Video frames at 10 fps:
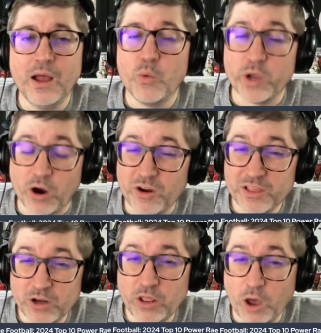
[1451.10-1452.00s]
We are a
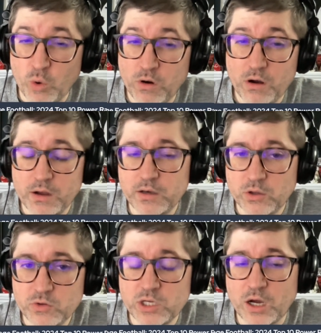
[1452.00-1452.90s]
little lower on
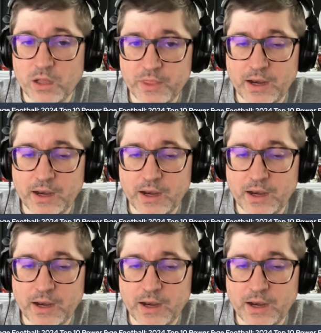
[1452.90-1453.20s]
Utah than